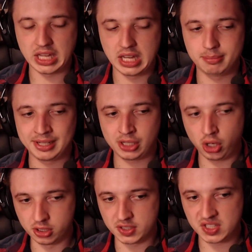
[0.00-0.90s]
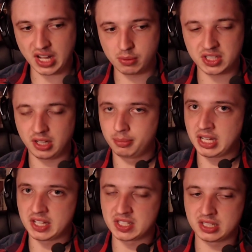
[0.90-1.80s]
Because I was a little bit
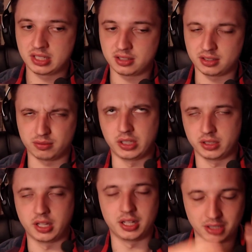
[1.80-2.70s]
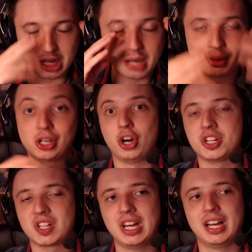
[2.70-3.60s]
hesitant, well, because
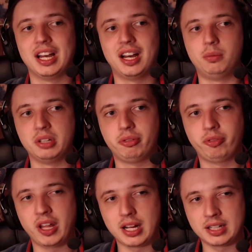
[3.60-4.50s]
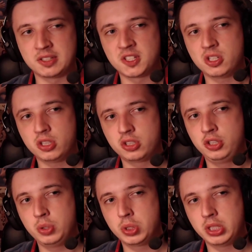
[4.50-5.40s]
it felt like this is not
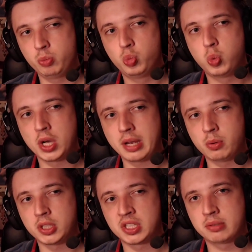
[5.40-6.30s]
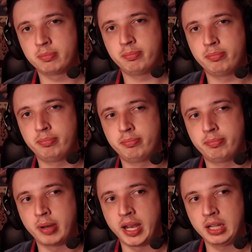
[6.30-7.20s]
usually what I would
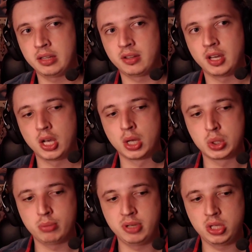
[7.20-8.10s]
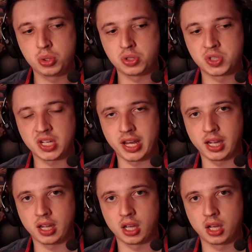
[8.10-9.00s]
expect to be Yuju's
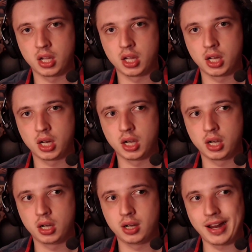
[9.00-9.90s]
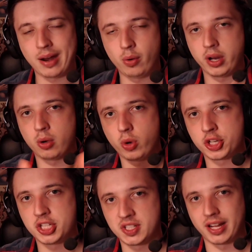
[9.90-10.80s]
like area where
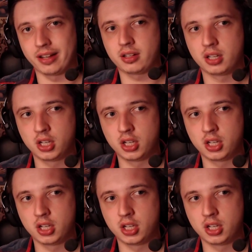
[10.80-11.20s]
she's like